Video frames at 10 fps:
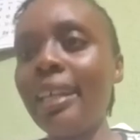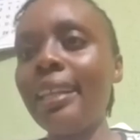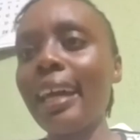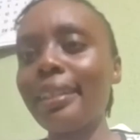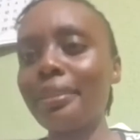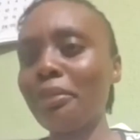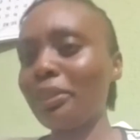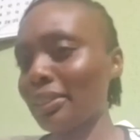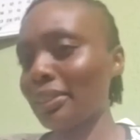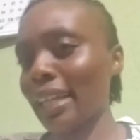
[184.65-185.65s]
like the
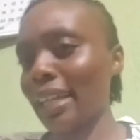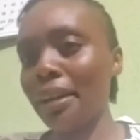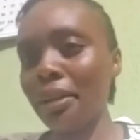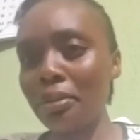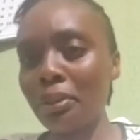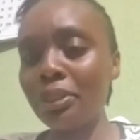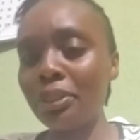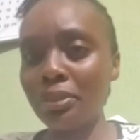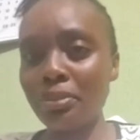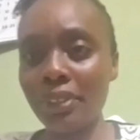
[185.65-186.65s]
muscles that help us
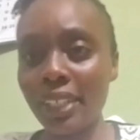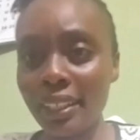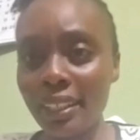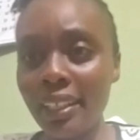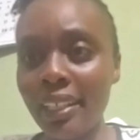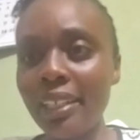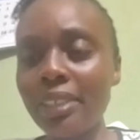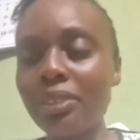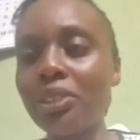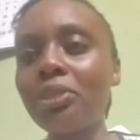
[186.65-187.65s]
to breathe.
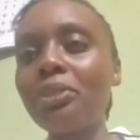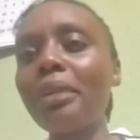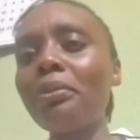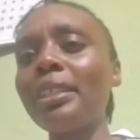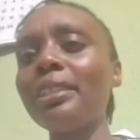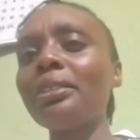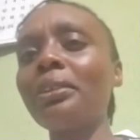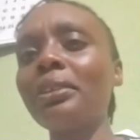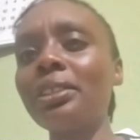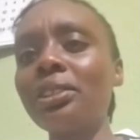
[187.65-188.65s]
So children with this
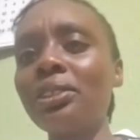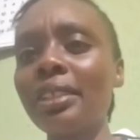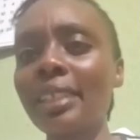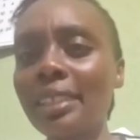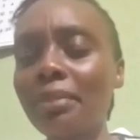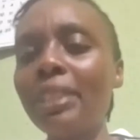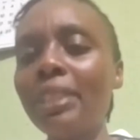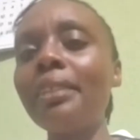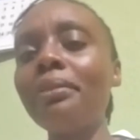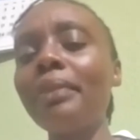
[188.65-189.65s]
condition,
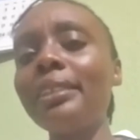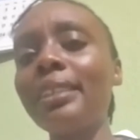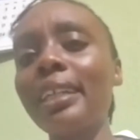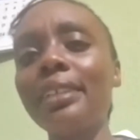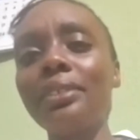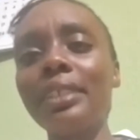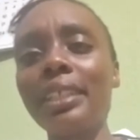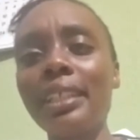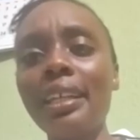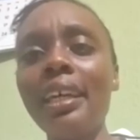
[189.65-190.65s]
especially when they get to
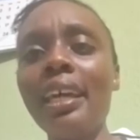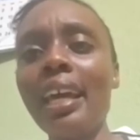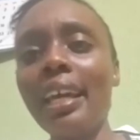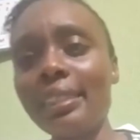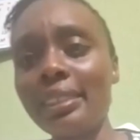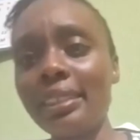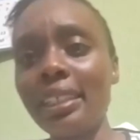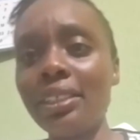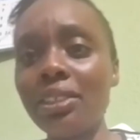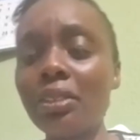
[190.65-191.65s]
the end
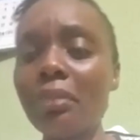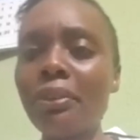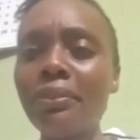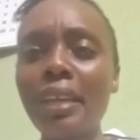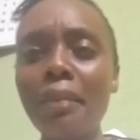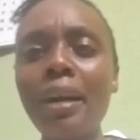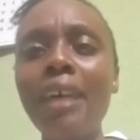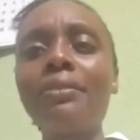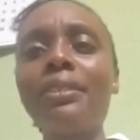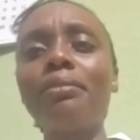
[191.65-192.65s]
stage, some of them
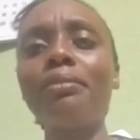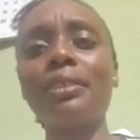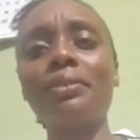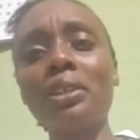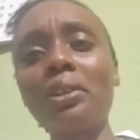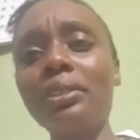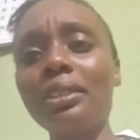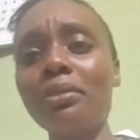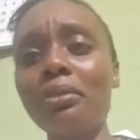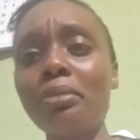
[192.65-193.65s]
have
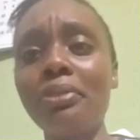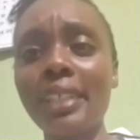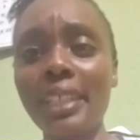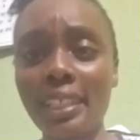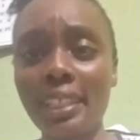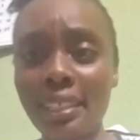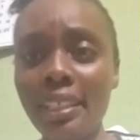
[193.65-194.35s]
difficulty with breathing.